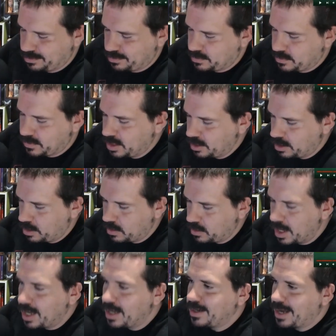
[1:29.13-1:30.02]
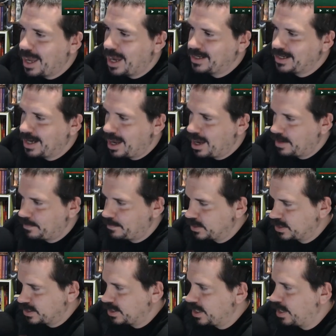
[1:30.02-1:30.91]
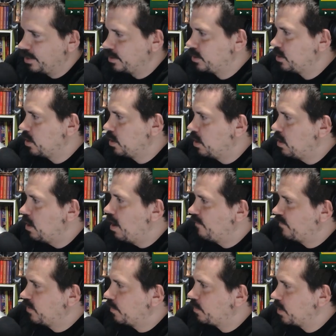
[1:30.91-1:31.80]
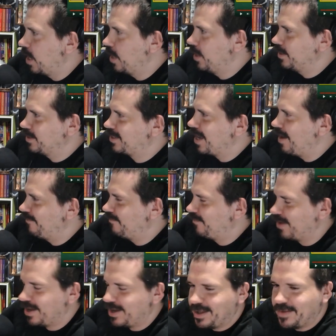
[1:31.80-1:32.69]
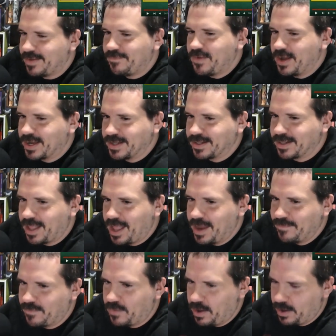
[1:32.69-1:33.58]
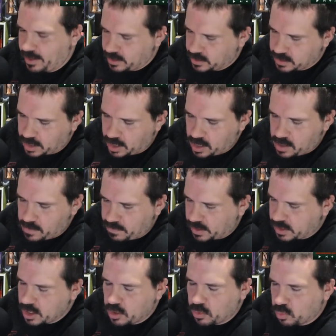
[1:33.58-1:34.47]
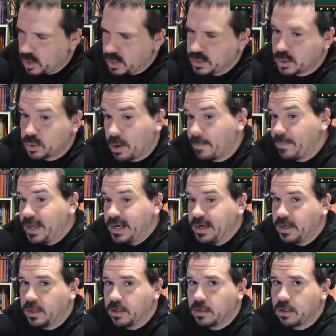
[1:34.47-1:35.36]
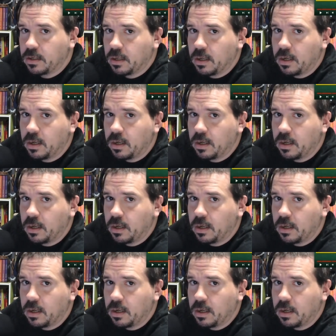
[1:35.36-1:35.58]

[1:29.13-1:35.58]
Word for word: You know, 99% of the planets have fucking life on it. But they're rinse-repeated.